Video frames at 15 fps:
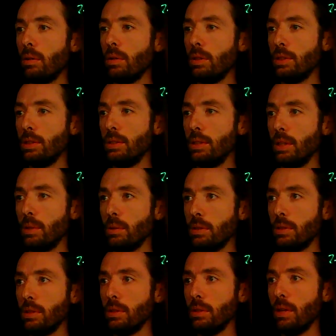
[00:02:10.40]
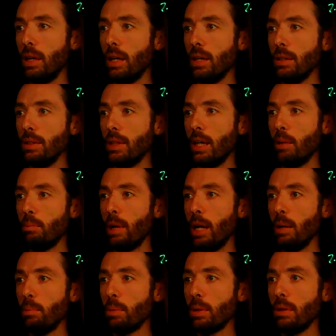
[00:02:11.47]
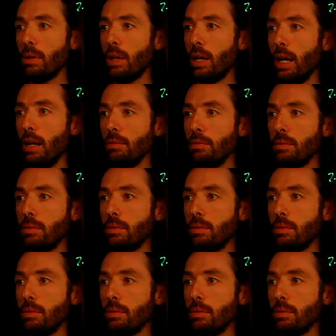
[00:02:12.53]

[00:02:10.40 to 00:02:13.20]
which is equal to L.map f.